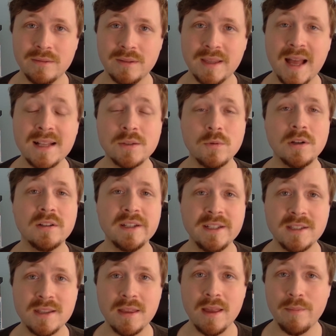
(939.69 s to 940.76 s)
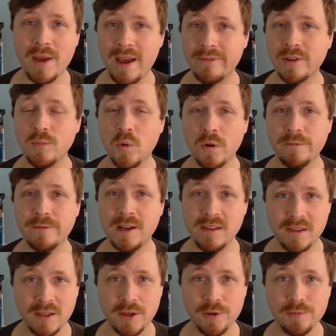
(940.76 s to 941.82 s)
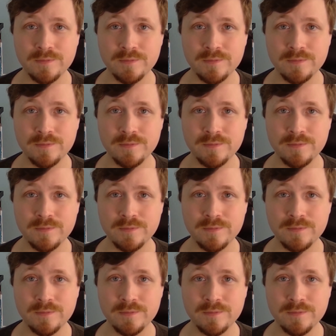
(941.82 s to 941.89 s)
That's what leads to them having more faith in you.